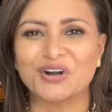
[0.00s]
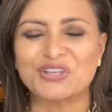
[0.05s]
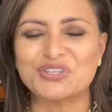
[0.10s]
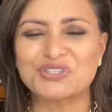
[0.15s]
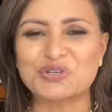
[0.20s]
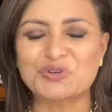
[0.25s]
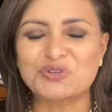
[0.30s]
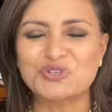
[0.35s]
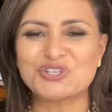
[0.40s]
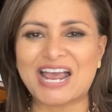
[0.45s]
right,
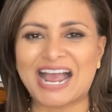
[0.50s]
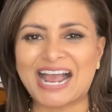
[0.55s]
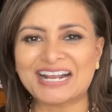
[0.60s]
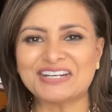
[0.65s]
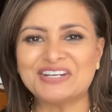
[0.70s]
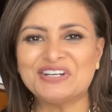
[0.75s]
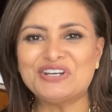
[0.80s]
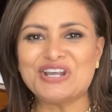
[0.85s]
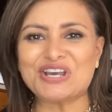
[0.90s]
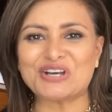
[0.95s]
so Jack
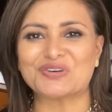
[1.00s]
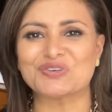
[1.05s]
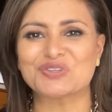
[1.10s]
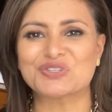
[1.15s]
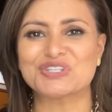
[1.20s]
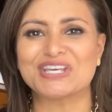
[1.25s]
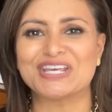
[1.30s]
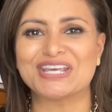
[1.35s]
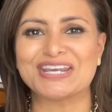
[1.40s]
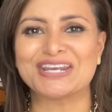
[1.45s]

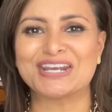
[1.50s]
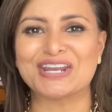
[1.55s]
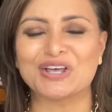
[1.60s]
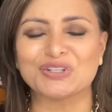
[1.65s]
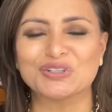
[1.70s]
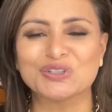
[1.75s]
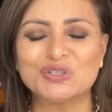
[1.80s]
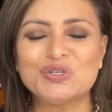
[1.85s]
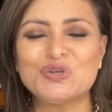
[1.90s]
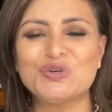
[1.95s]
Nicholson
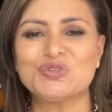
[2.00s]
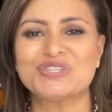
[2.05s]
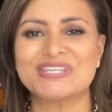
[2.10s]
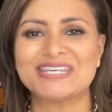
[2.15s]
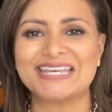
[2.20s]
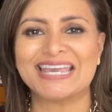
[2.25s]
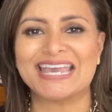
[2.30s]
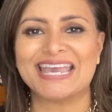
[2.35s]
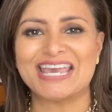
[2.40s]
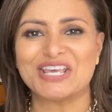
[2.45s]

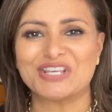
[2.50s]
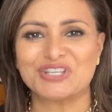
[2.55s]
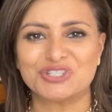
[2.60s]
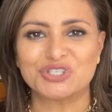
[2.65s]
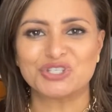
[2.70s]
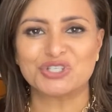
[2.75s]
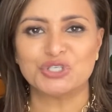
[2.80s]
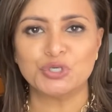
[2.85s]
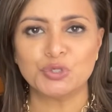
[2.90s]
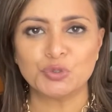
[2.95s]
losing his
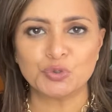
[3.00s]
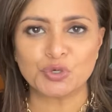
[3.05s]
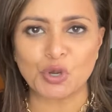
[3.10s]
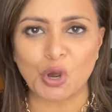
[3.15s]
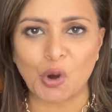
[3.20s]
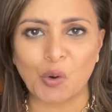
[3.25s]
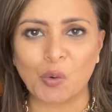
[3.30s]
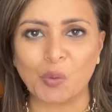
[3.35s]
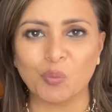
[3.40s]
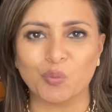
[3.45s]

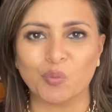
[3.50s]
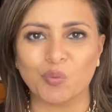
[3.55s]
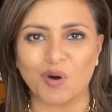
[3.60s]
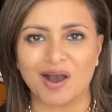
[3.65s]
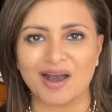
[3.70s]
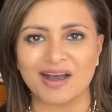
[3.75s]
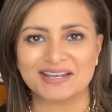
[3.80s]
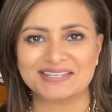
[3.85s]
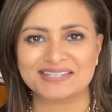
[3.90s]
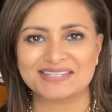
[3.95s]

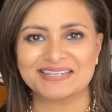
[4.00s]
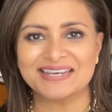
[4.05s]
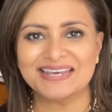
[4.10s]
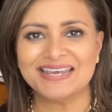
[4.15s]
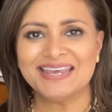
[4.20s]
you-know-what